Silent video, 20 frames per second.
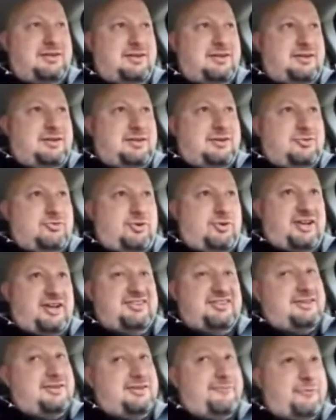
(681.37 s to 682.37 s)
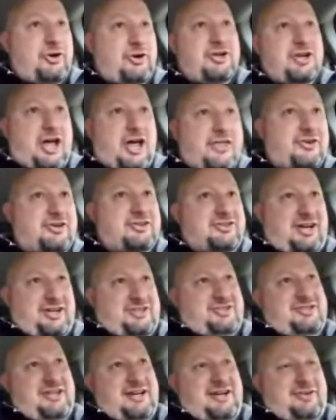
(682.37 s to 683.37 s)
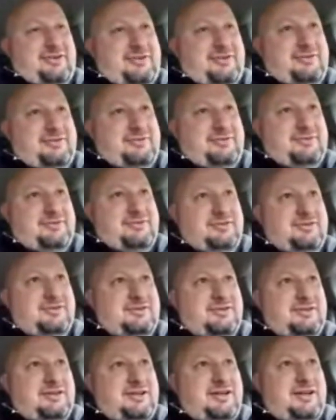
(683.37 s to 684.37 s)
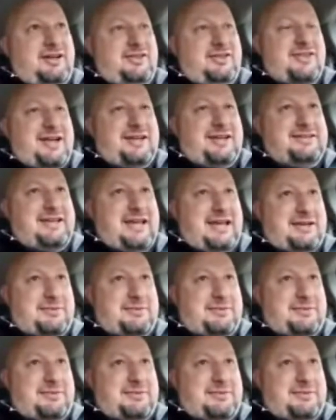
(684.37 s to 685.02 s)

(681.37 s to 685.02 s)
Russ hits him for another touchdown in that game.